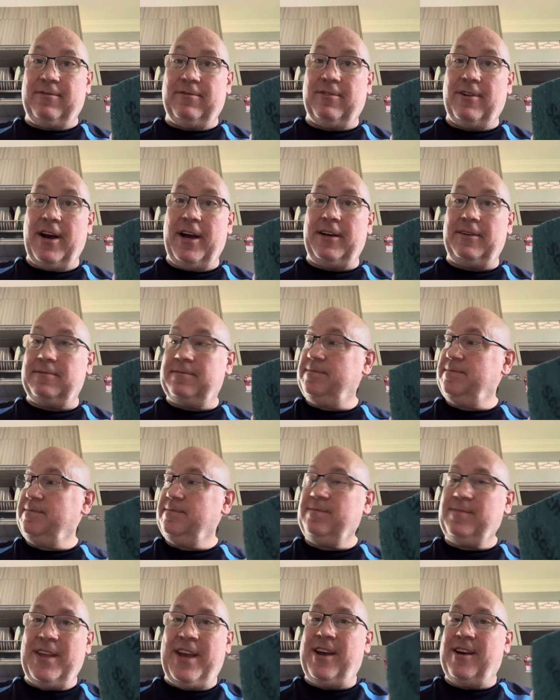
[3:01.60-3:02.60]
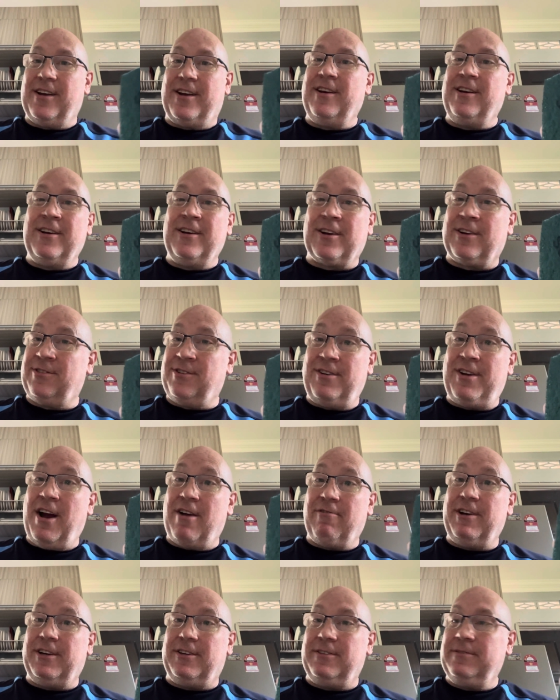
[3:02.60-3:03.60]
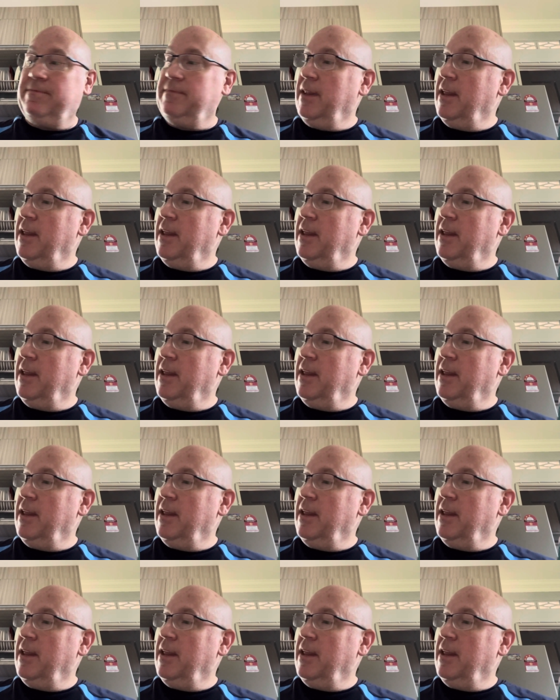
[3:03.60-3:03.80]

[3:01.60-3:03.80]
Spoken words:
right? Because they're not real.